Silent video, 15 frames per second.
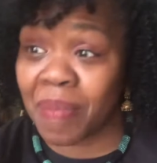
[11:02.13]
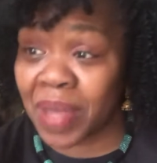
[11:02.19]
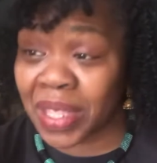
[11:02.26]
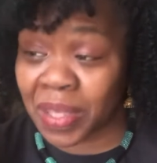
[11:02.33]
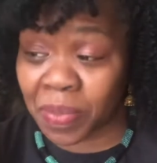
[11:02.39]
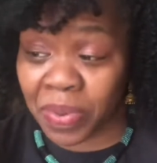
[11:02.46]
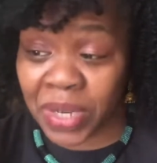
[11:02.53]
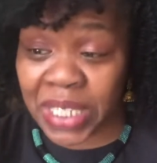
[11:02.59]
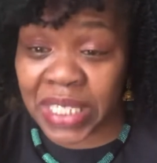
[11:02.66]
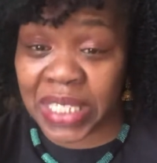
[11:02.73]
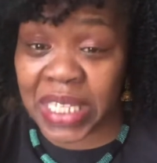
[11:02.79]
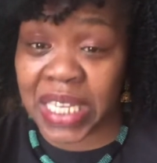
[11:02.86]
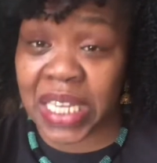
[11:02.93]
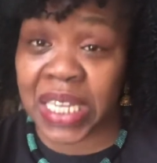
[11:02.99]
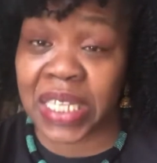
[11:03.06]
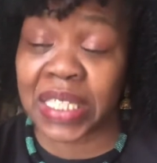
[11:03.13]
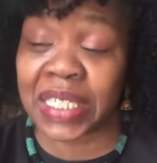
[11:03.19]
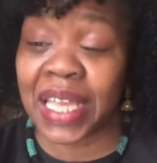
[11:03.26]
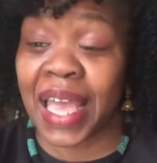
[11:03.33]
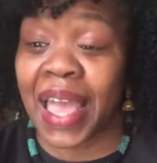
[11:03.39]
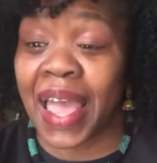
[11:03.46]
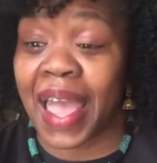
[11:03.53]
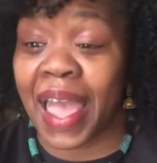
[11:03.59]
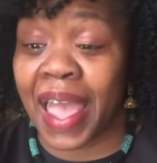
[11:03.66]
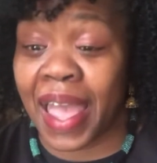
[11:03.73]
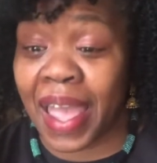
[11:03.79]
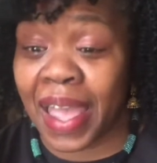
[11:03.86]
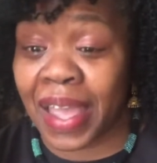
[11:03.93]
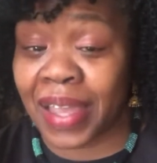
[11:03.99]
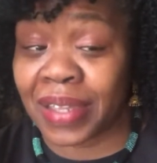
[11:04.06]
at the precinct,
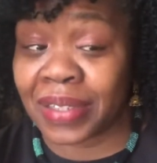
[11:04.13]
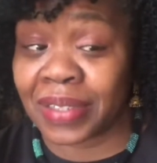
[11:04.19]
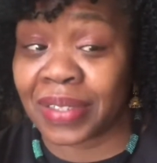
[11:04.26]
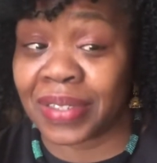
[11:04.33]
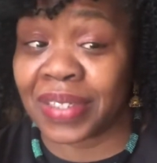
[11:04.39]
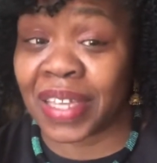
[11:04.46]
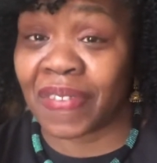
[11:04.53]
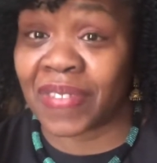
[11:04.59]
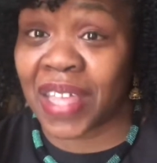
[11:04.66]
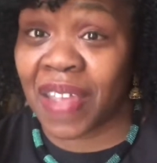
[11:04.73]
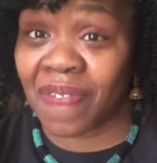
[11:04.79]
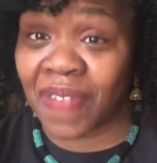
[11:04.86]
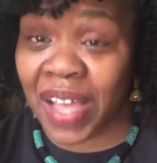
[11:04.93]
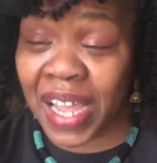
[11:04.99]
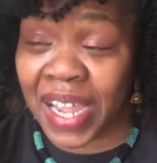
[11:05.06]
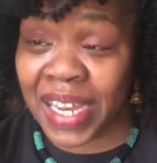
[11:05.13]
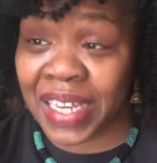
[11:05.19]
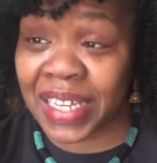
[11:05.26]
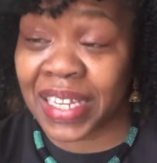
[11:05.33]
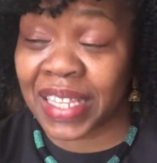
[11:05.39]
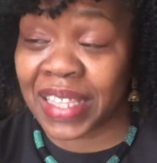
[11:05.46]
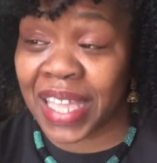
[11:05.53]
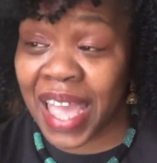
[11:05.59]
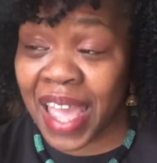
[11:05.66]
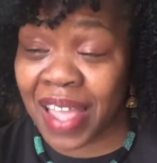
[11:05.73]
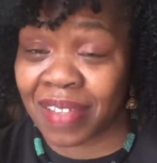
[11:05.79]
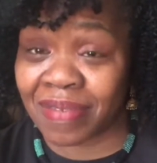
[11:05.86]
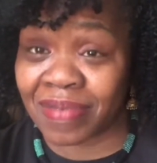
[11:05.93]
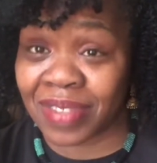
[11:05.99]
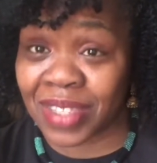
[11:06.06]
and if they find that
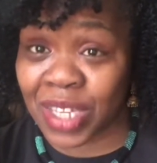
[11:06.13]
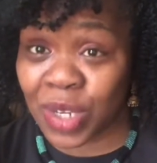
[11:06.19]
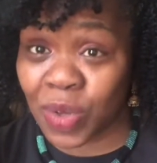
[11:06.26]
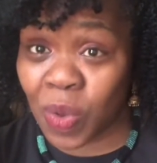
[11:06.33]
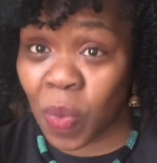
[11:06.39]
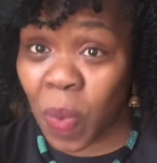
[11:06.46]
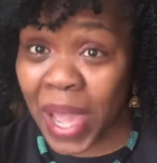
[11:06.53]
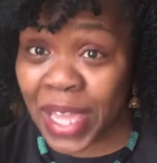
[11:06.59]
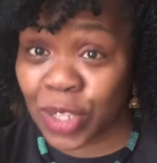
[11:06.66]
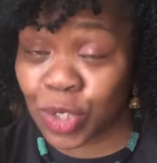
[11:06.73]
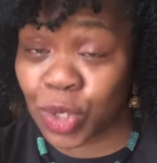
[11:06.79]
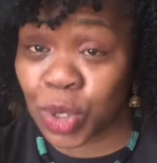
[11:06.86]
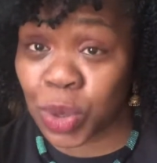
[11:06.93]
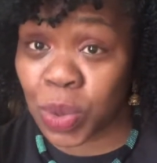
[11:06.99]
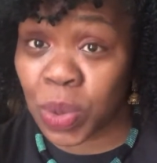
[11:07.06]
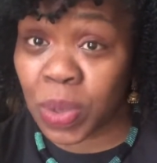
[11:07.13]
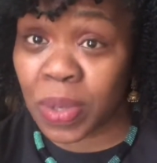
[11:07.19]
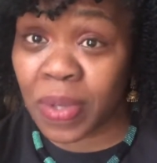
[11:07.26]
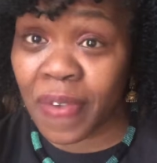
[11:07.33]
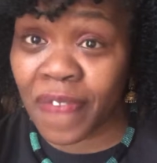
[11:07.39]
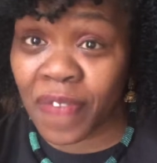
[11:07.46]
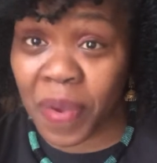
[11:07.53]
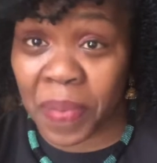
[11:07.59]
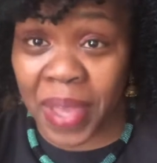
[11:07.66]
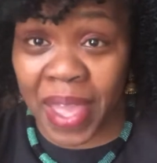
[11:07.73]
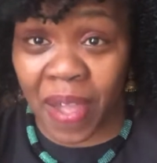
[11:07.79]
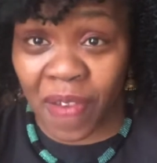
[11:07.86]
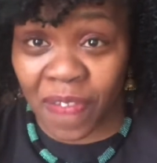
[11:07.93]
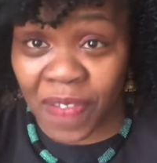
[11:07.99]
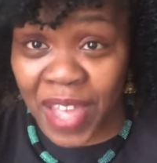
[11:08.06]
little white jewel from
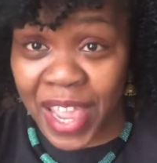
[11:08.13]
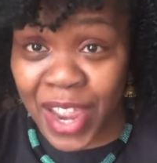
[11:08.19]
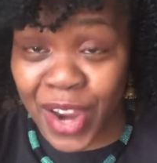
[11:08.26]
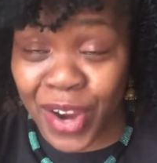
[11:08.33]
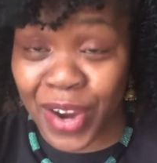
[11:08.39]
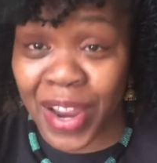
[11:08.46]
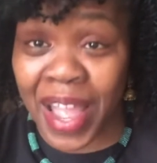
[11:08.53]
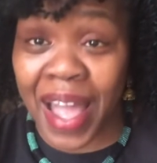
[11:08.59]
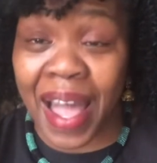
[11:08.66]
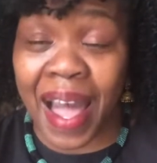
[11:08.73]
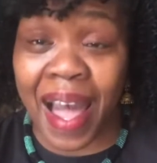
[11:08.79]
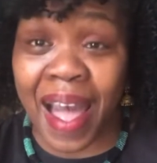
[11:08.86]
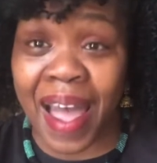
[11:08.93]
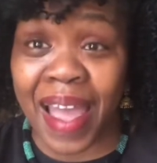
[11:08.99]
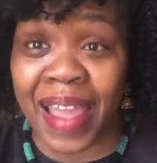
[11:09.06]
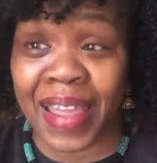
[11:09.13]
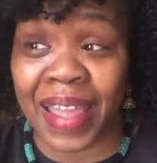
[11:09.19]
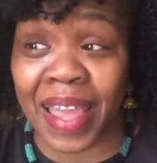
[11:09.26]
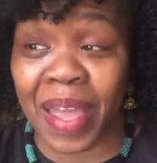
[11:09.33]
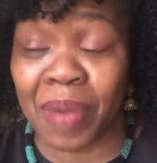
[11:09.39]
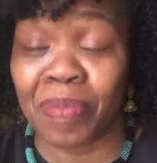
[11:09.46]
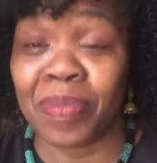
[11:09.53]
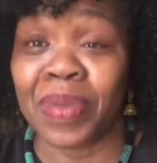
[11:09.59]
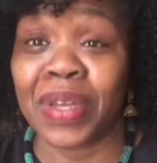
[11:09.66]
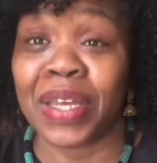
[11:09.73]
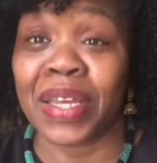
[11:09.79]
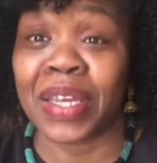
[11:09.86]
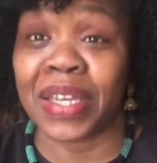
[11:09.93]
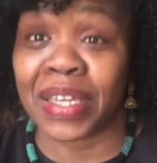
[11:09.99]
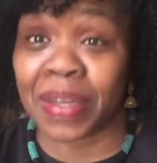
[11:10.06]
Hellfire, I am
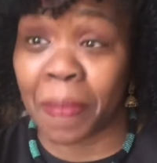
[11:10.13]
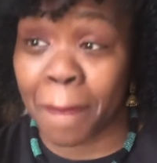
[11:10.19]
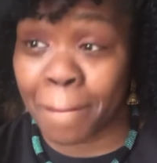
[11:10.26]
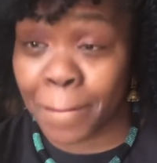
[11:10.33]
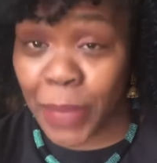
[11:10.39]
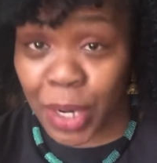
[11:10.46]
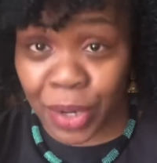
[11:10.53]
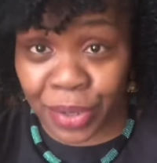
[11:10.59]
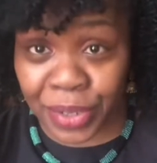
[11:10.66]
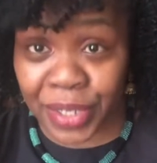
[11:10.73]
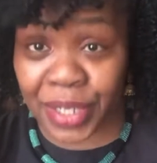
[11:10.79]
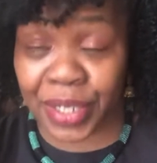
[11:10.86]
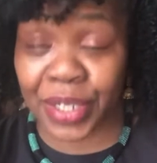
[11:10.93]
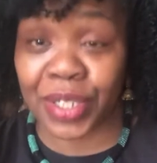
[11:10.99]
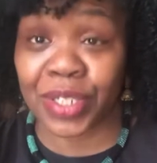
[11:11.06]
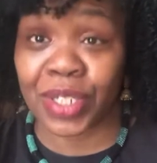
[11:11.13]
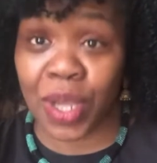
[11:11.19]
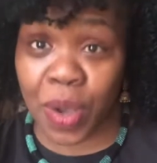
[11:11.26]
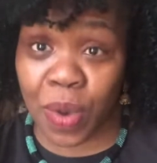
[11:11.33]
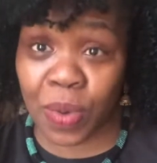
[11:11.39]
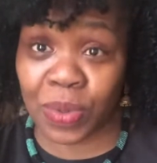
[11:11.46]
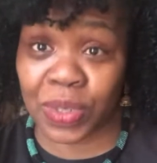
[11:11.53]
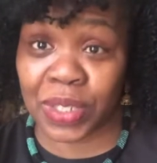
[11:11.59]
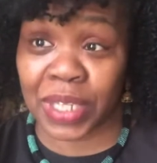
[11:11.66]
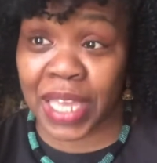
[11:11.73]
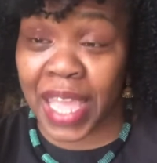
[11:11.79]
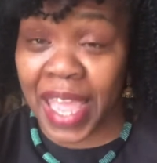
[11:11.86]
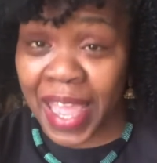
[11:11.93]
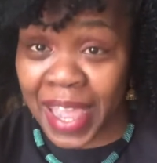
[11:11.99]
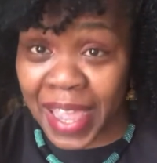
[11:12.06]
burnt toast,
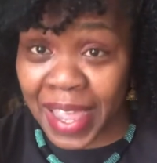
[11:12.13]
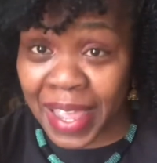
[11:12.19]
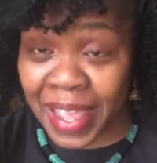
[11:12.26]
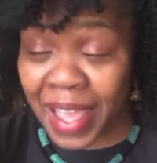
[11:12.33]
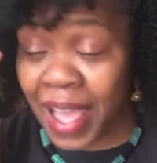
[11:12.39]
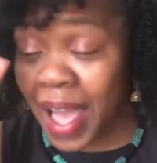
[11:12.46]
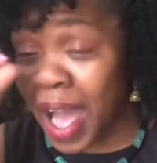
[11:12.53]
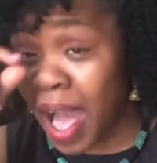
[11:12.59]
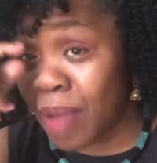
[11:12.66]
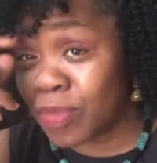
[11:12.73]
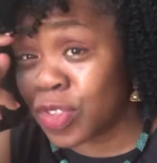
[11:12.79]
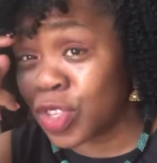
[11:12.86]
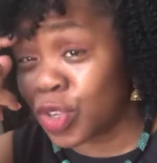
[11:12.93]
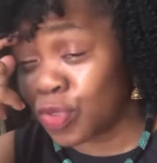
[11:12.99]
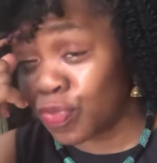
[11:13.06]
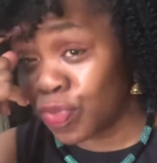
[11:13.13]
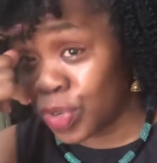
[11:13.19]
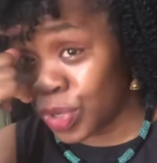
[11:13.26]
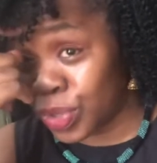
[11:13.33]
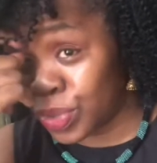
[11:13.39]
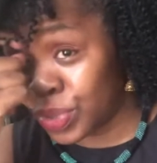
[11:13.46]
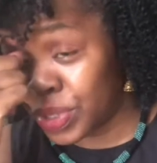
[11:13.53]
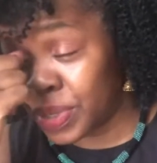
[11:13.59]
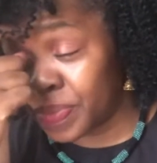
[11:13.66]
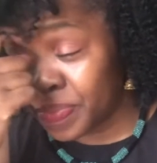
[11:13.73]
okay? I'm screwed.